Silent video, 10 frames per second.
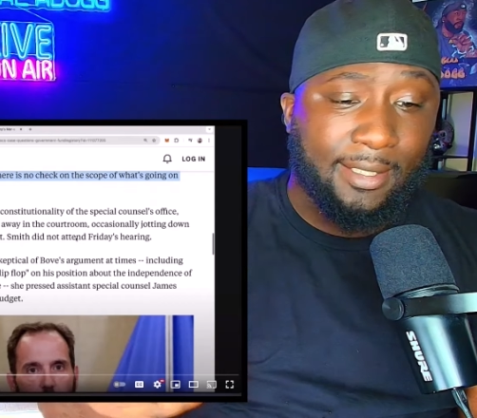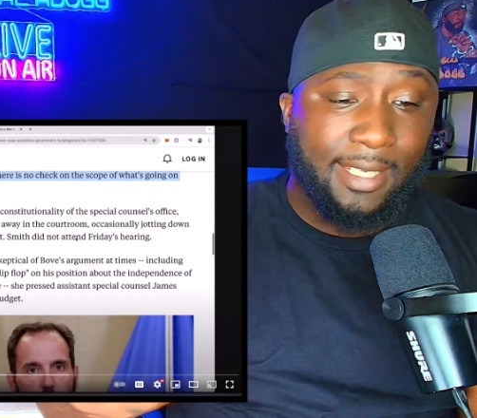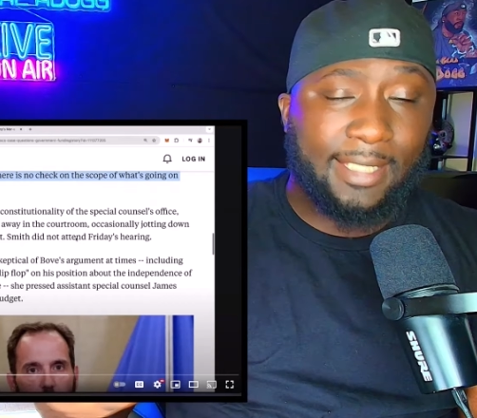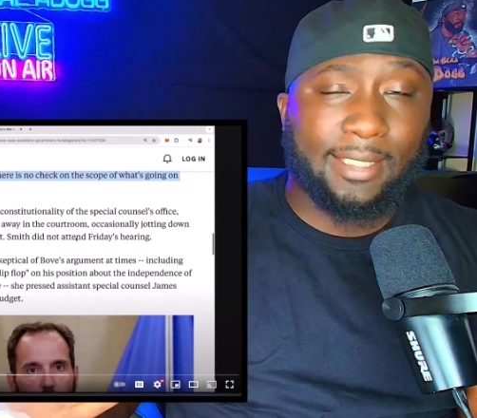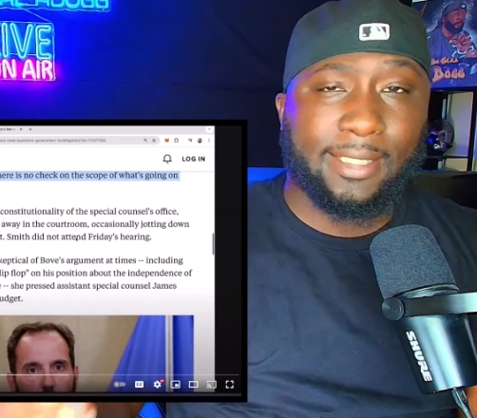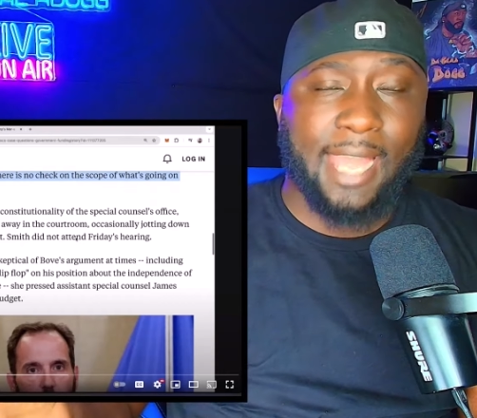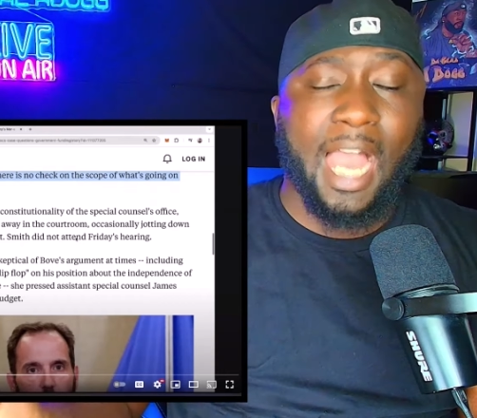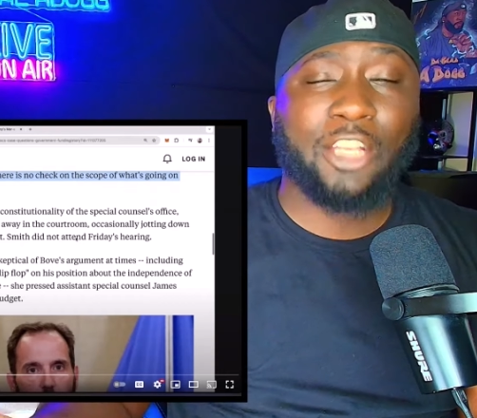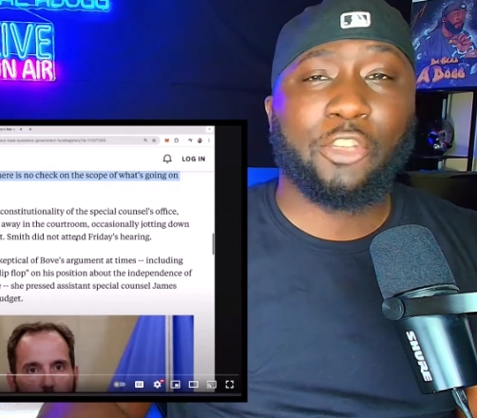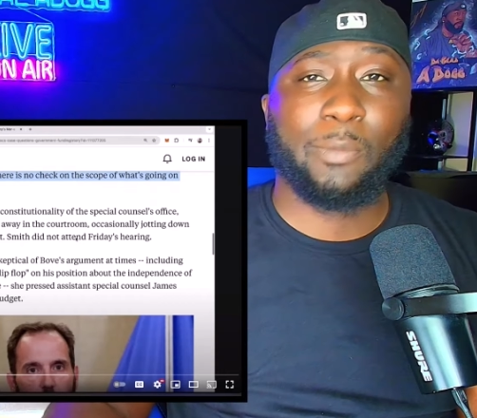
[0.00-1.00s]
Speaker 1: these
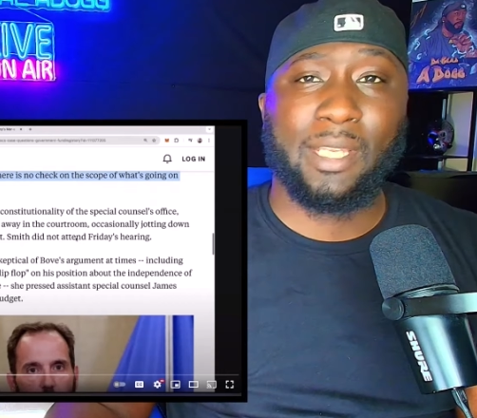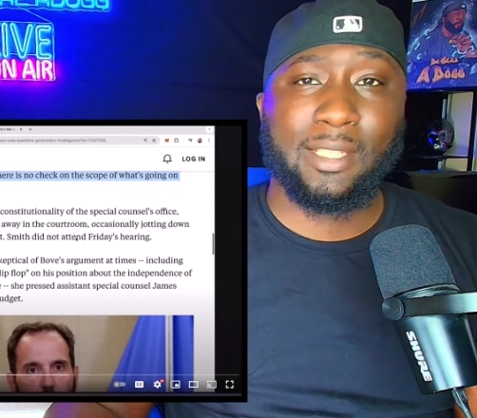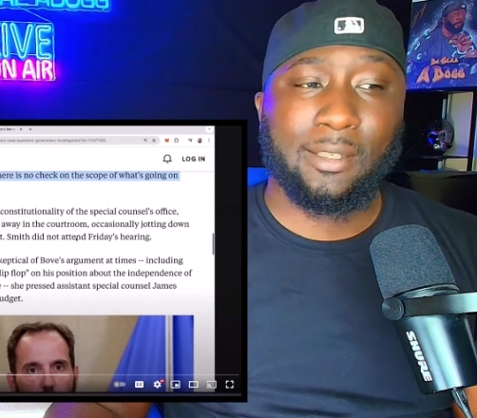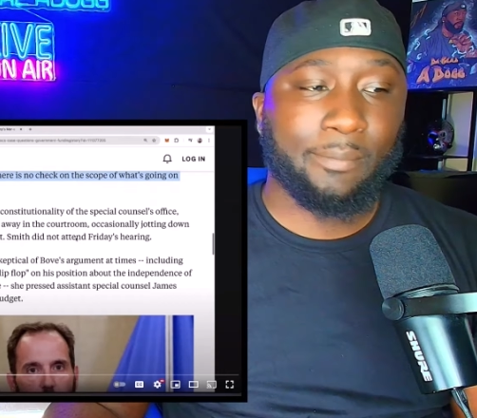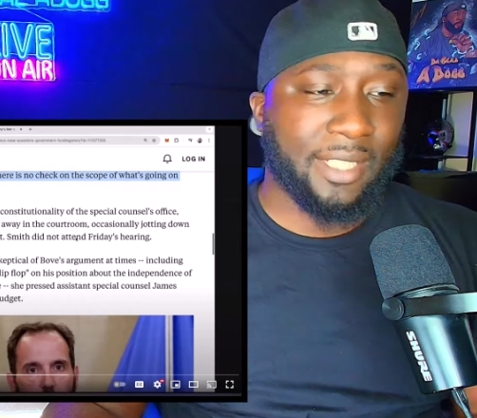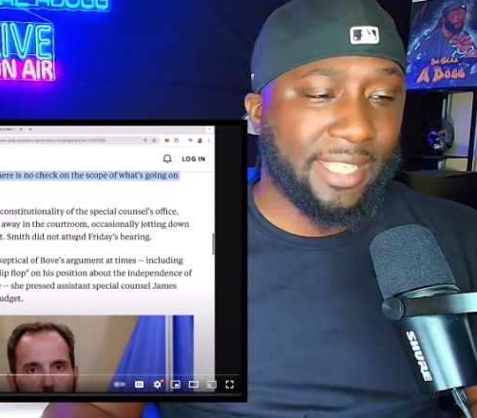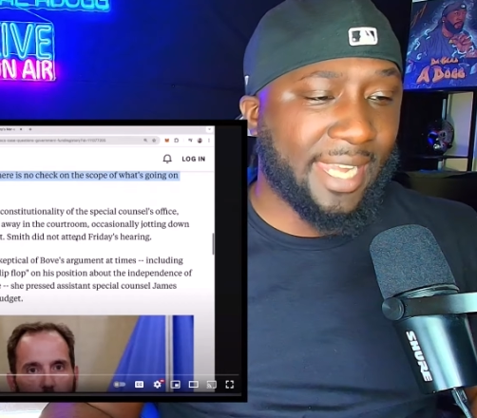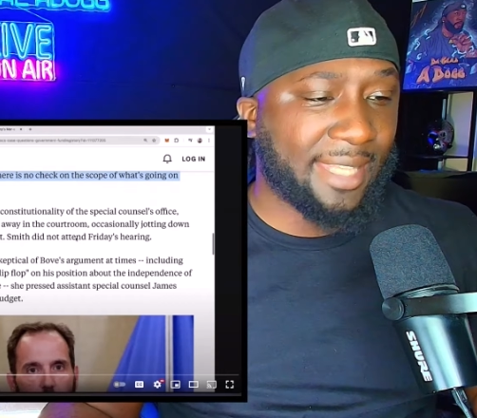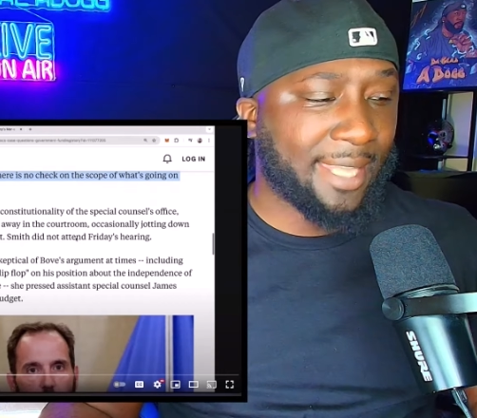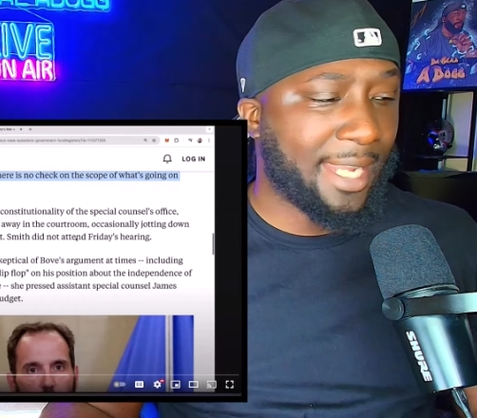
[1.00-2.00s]
documents, but
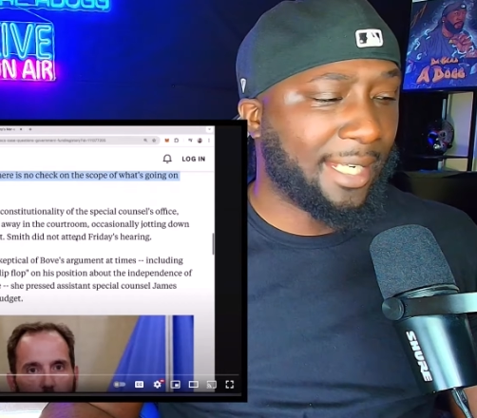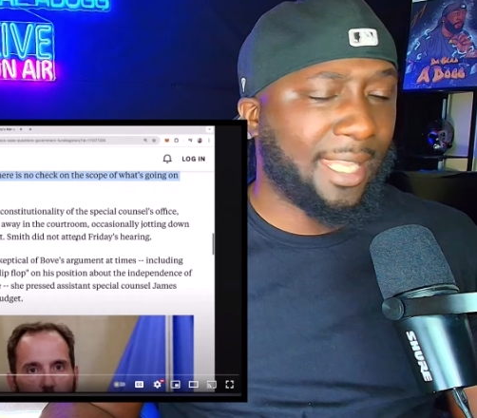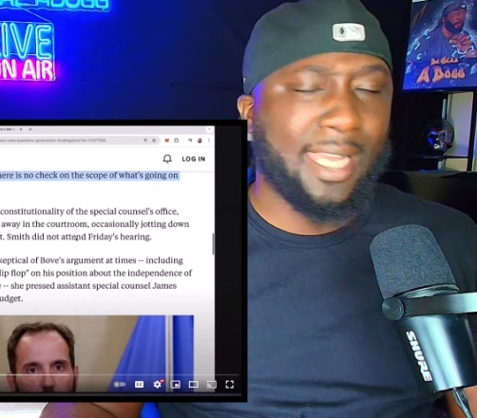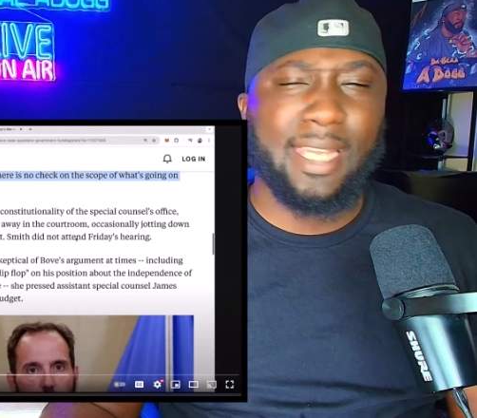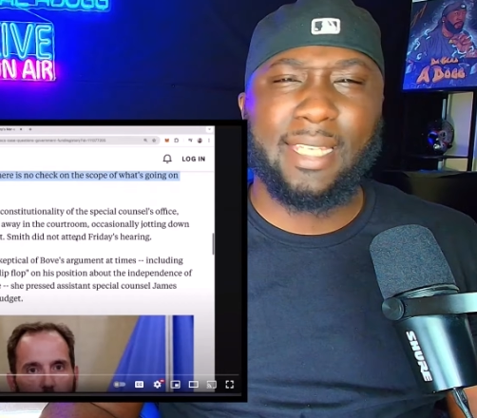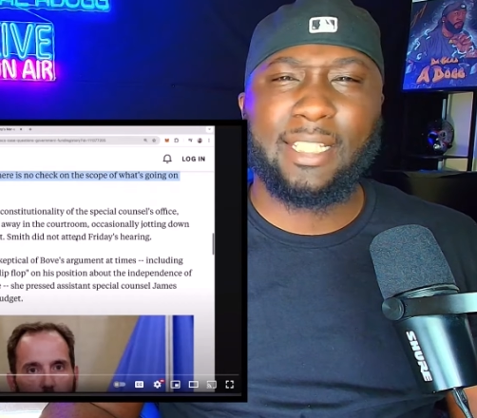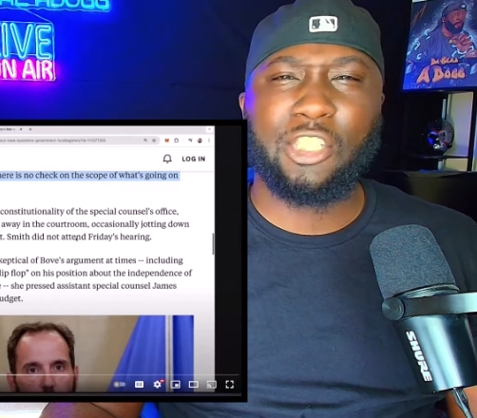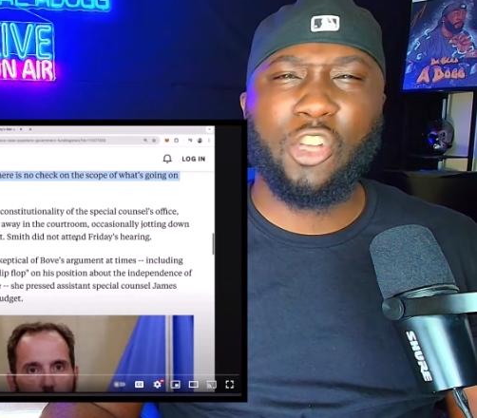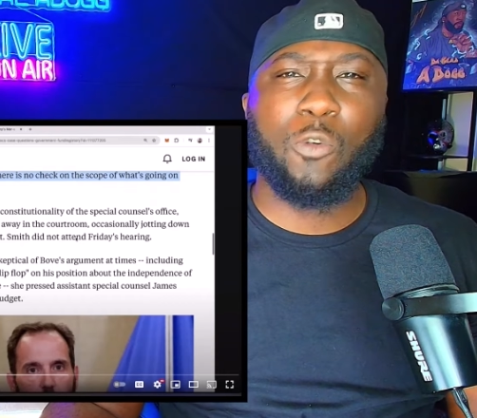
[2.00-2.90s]
yet they let Joe